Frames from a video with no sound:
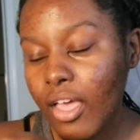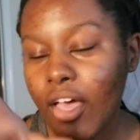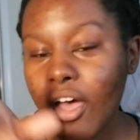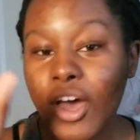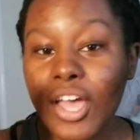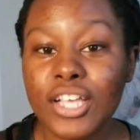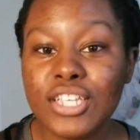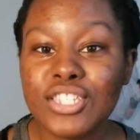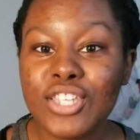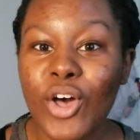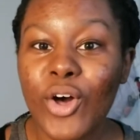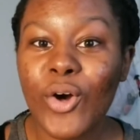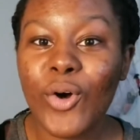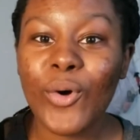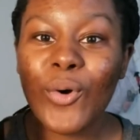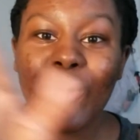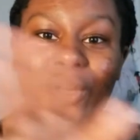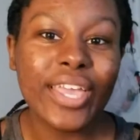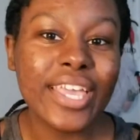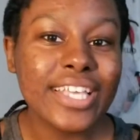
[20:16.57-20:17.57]
Okay,
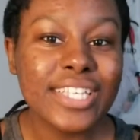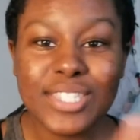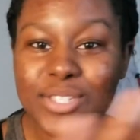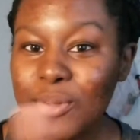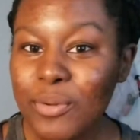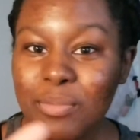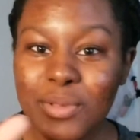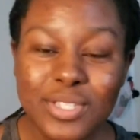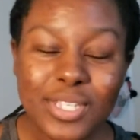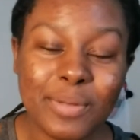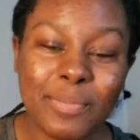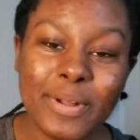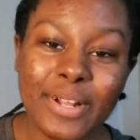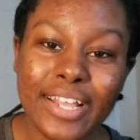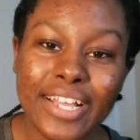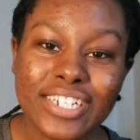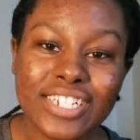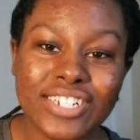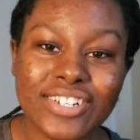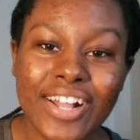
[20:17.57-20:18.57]
so he's doing music
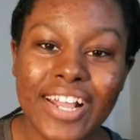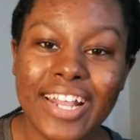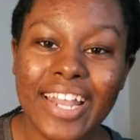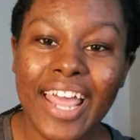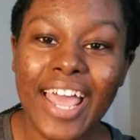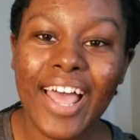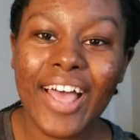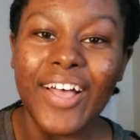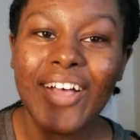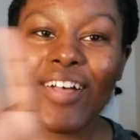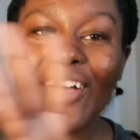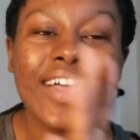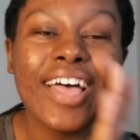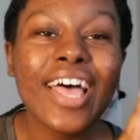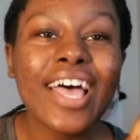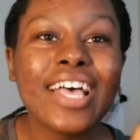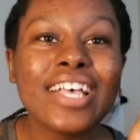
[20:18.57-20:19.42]
production right now.